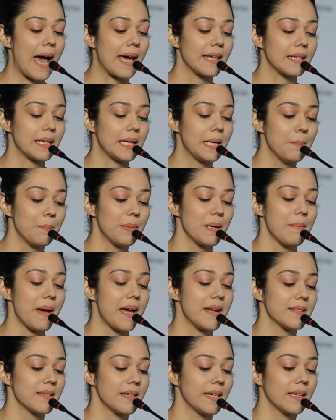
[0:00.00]
and
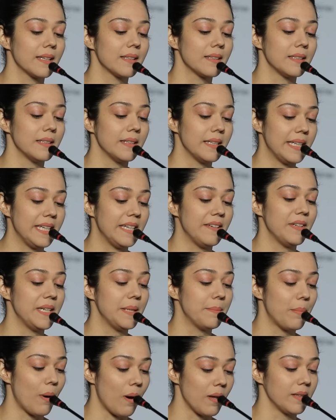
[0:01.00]
implementing the
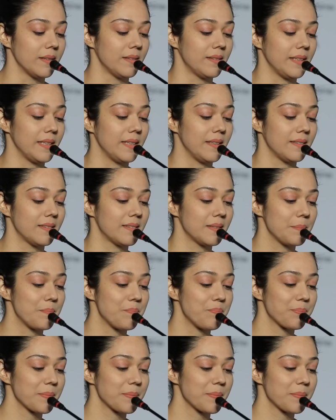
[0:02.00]
EV policies.